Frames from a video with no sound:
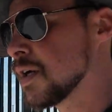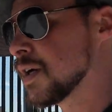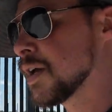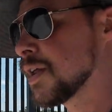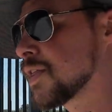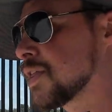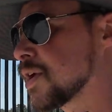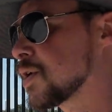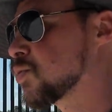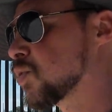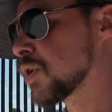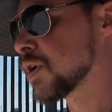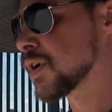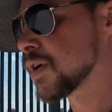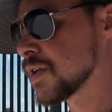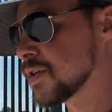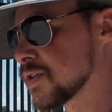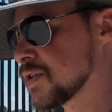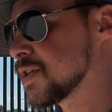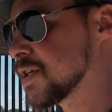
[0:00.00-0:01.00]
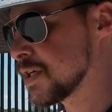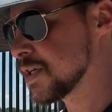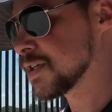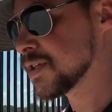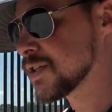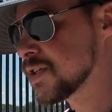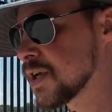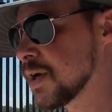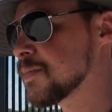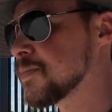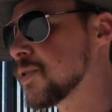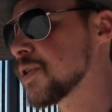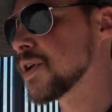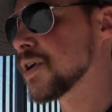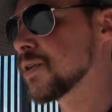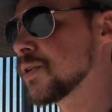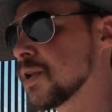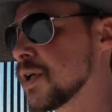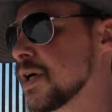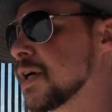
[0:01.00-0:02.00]
I think we're gonna see
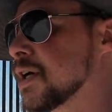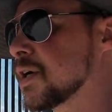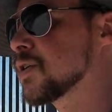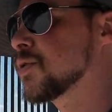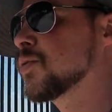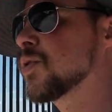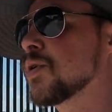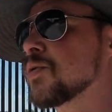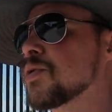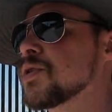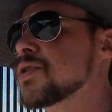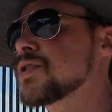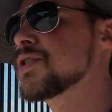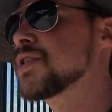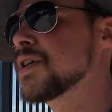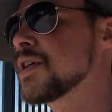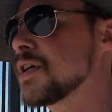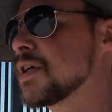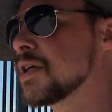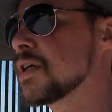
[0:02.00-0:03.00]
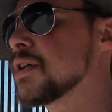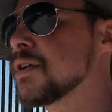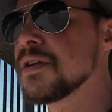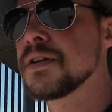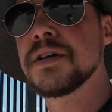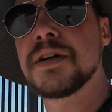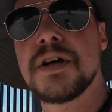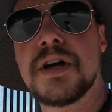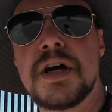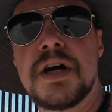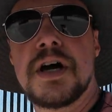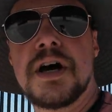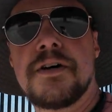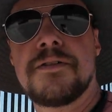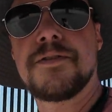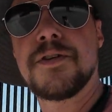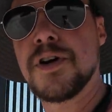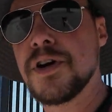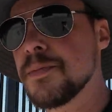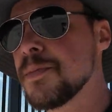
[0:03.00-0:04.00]
something like what we're seeing in a
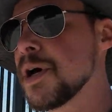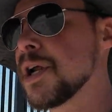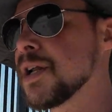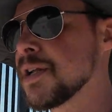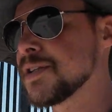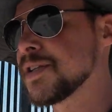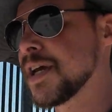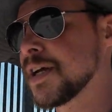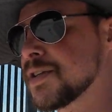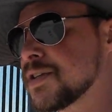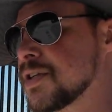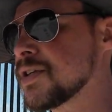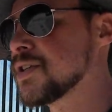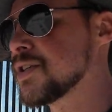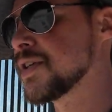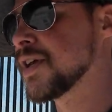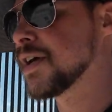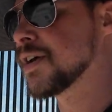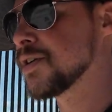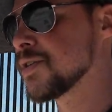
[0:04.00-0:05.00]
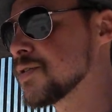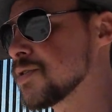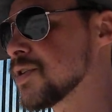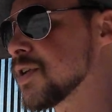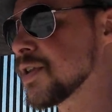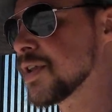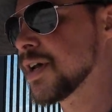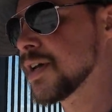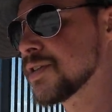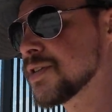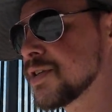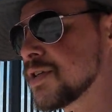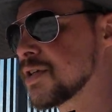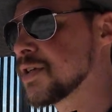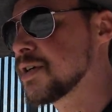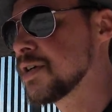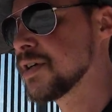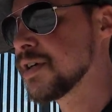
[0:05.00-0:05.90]
fair amount of Texas towns, and that's